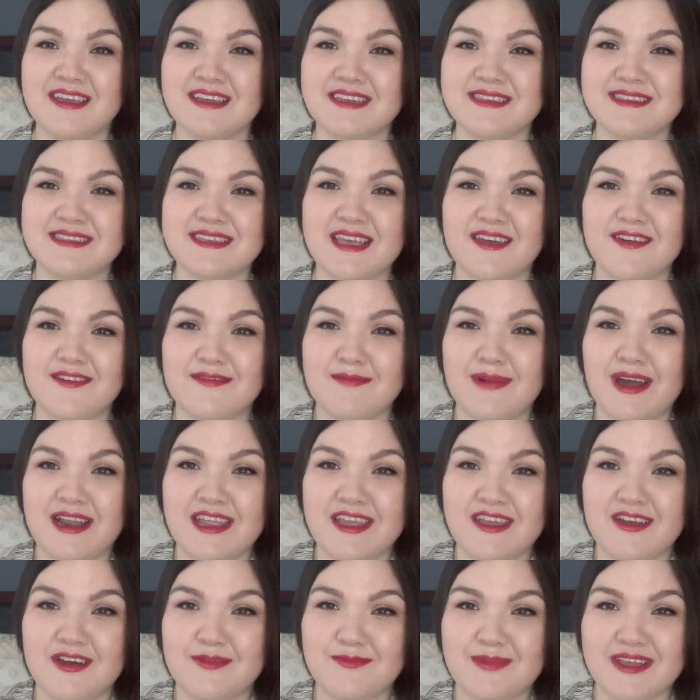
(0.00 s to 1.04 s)
save
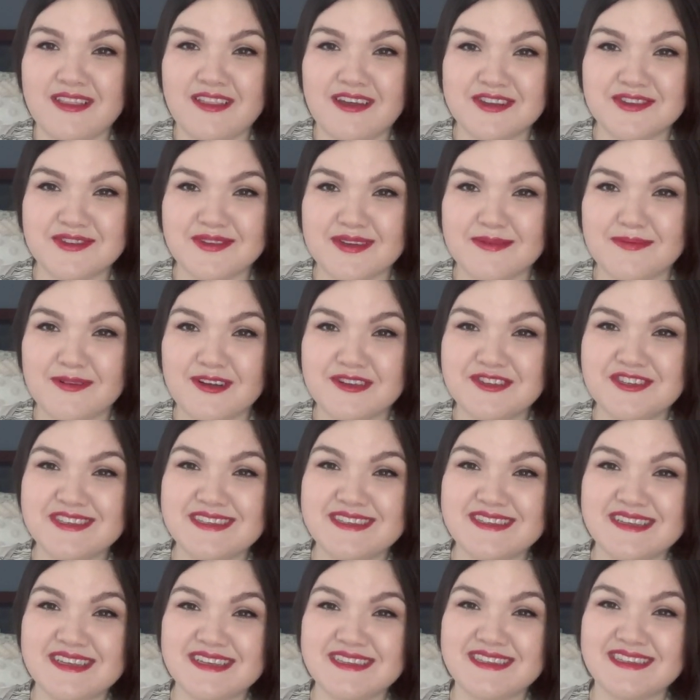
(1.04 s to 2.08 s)
money on my luxury
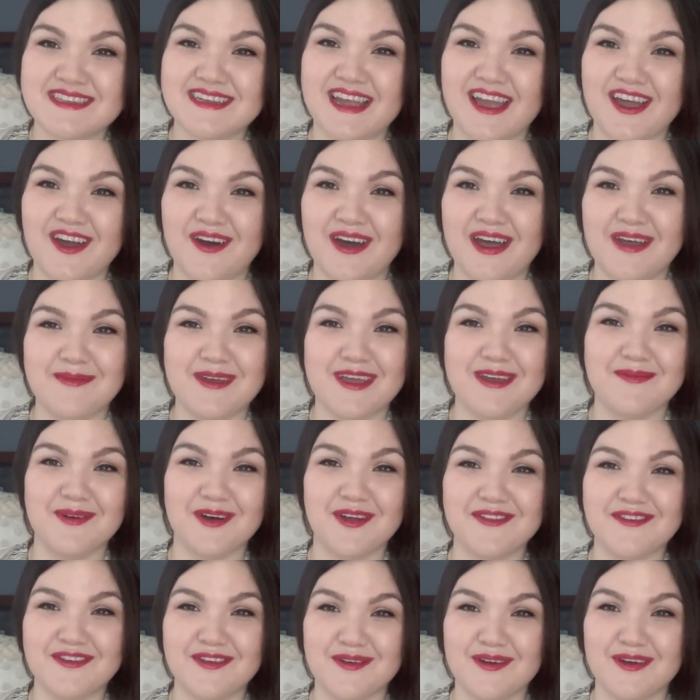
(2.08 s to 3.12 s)
purchases and how I'm
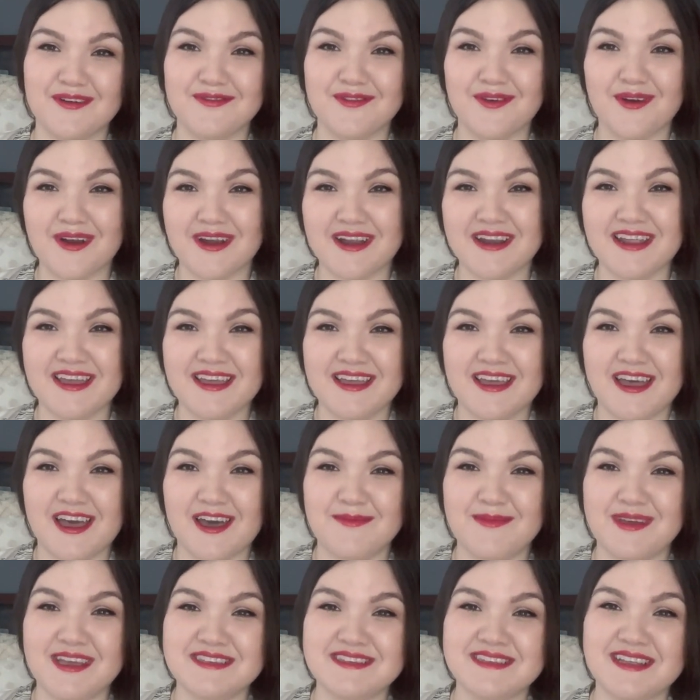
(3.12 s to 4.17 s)
able to afford
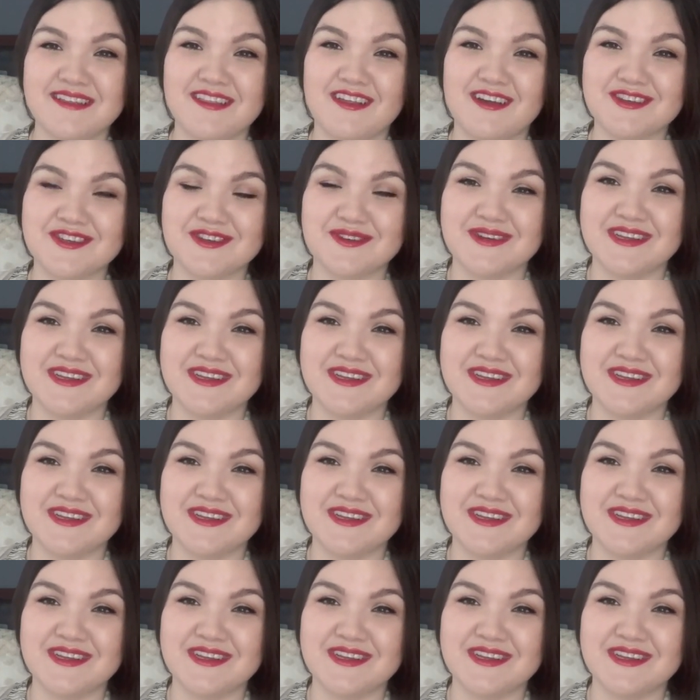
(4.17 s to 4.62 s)
amazing luxury